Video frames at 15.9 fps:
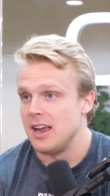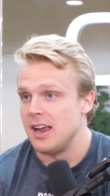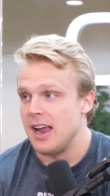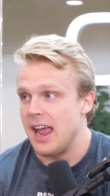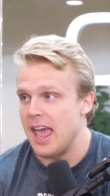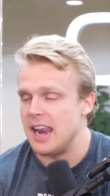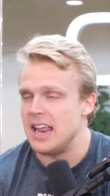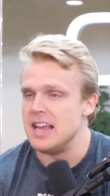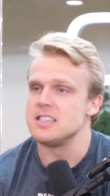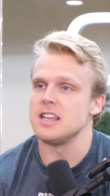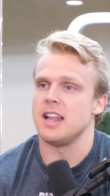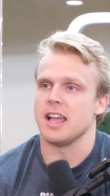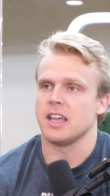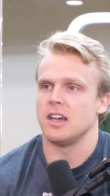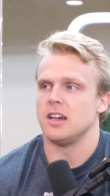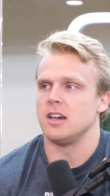and is it
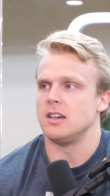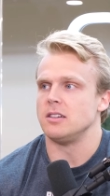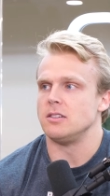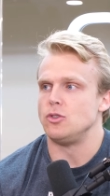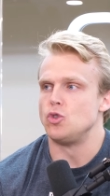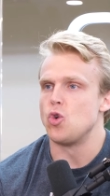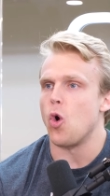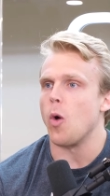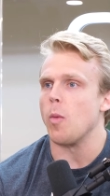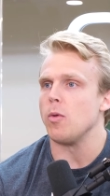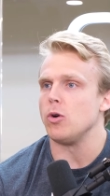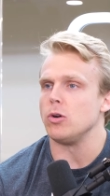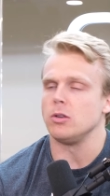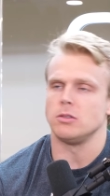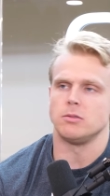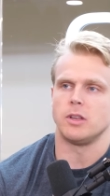like a
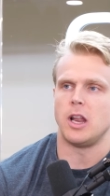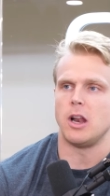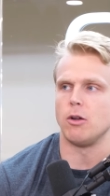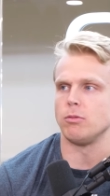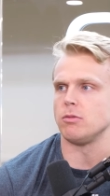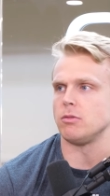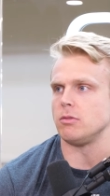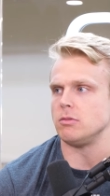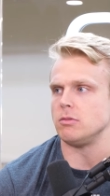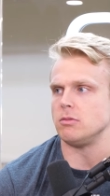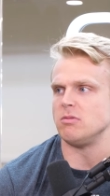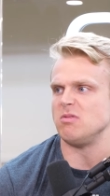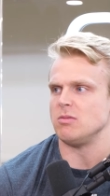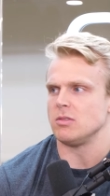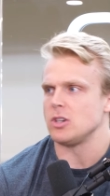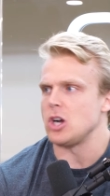normal, you know,
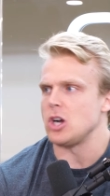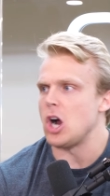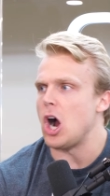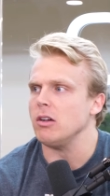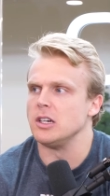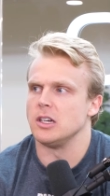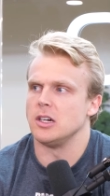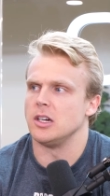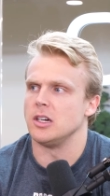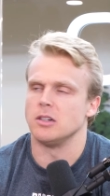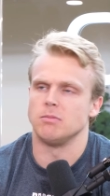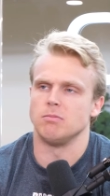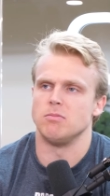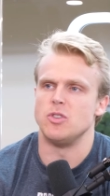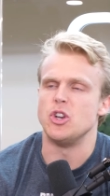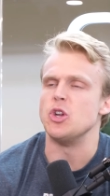call it a
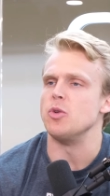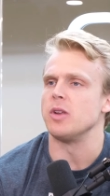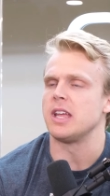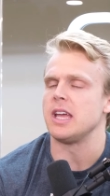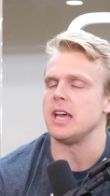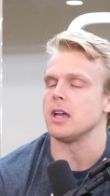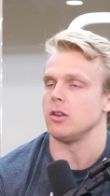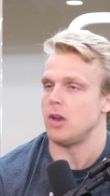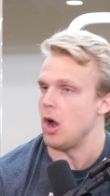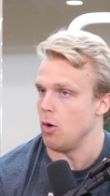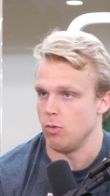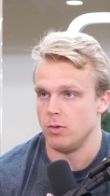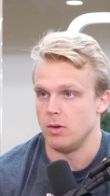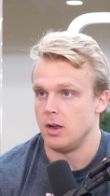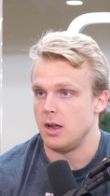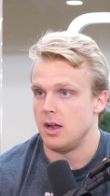noon kick? No,
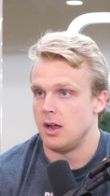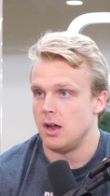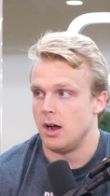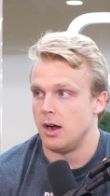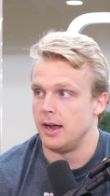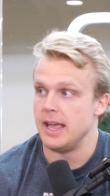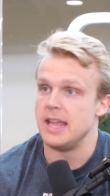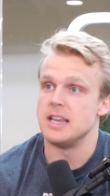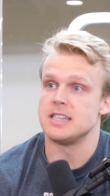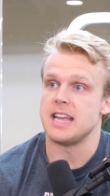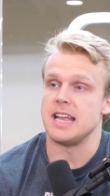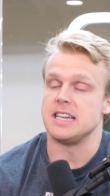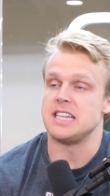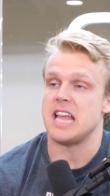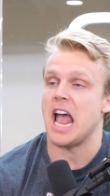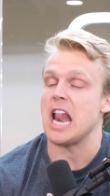uh, it is a
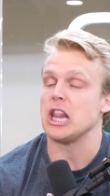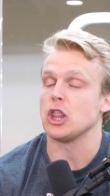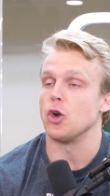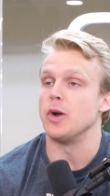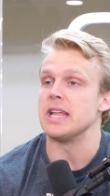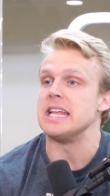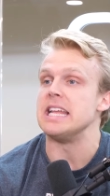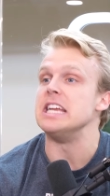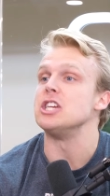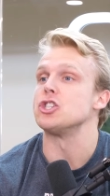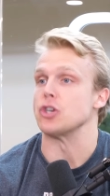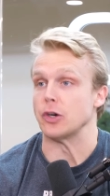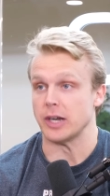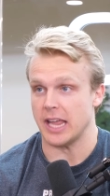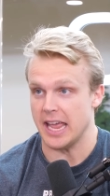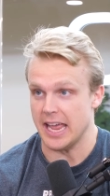ten thirty
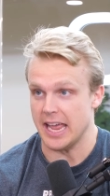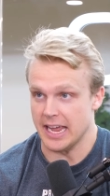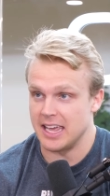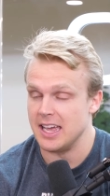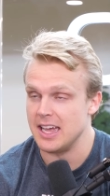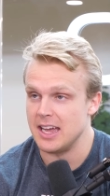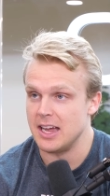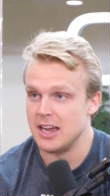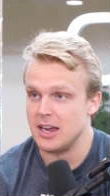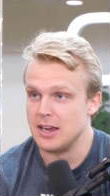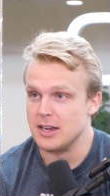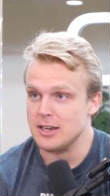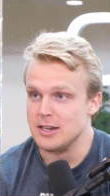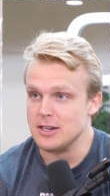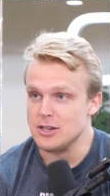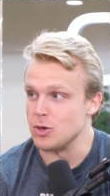Eastern kick.
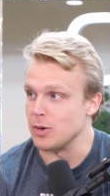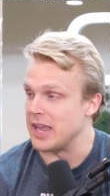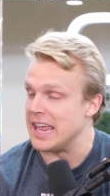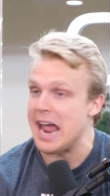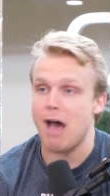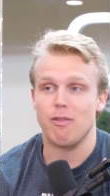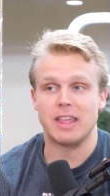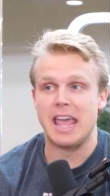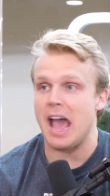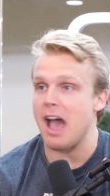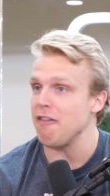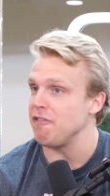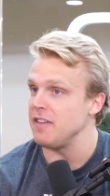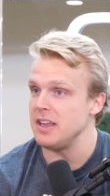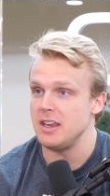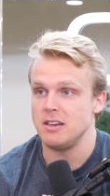So get out the
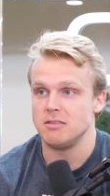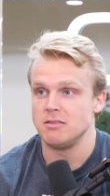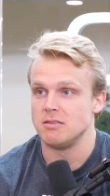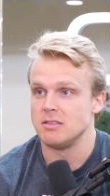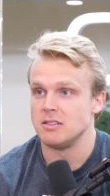caffeine.